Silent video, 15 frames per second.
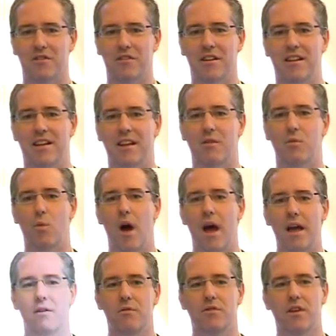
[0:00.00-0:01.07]
us in
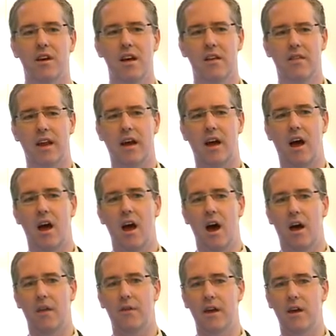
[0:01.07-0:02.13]
waves, that
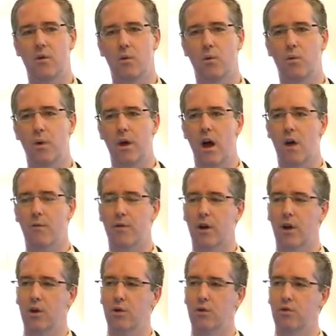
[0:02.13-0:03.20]
I think we
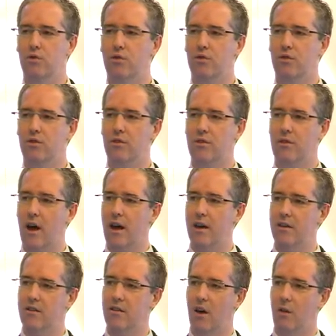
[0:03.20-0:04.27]
often lose
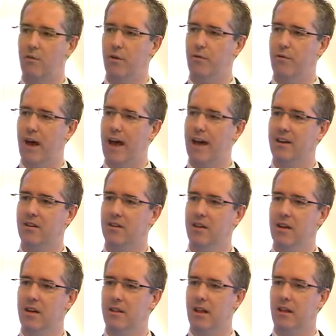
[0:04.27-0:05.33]
sight of the fact
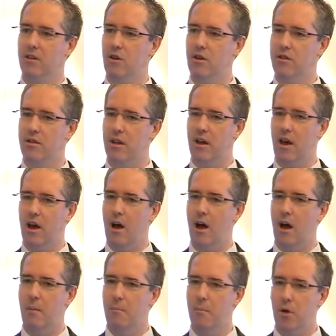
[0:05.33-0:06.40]
that there is
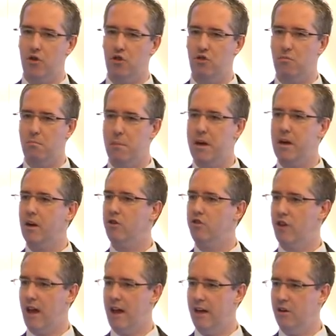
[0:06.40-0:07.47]
a much bigger
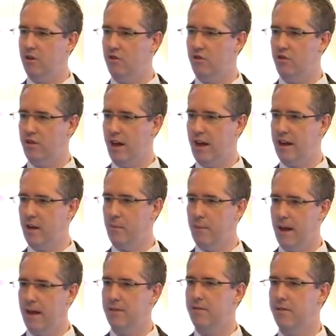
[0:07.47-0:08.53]
change taking
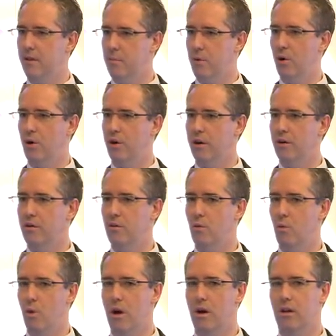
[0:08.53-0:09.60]
place in the broader
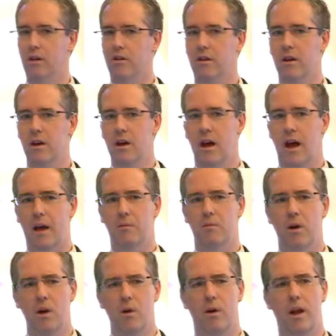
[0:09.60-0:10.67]
world. And
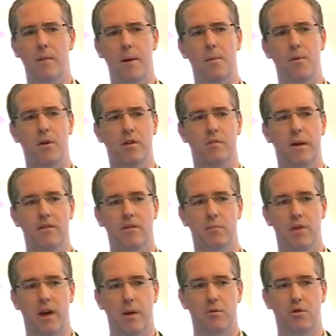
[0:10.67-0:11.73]
what I maybe want to spend
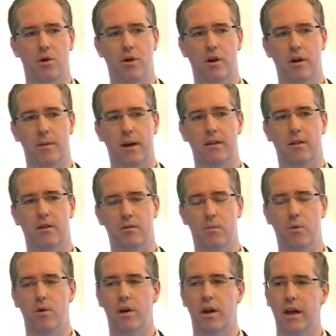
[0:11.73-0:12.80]
some time talking about this
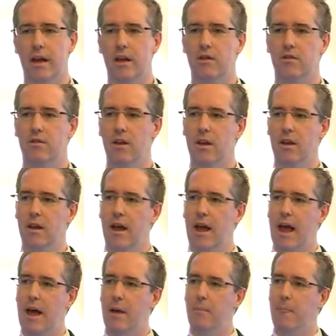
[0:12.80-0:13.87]
morning is
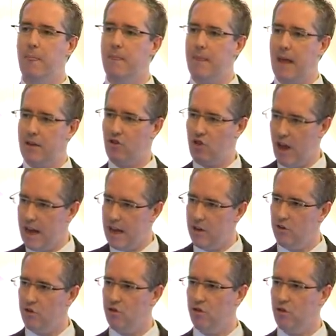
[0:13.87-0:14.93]
that
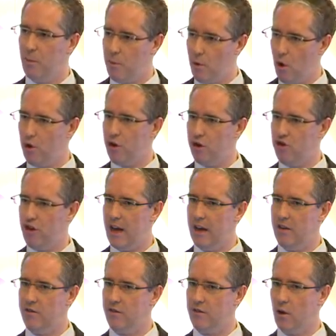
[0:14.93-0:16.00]
change, the broader
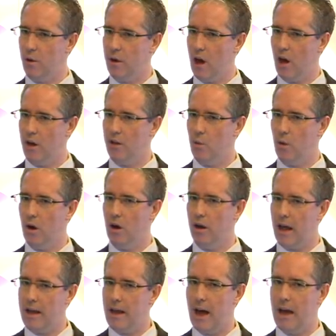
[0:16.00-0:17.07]
change that's going on in the
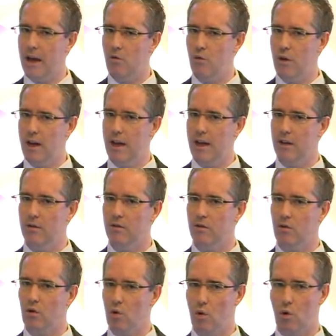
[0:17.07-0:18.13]
world, and it really
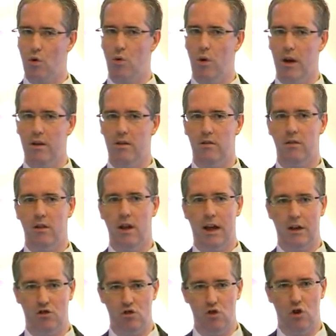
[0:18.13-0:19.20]
is quite
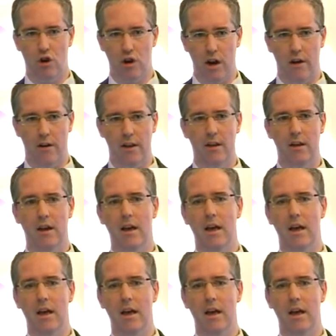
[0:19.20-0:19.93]
extraordinary.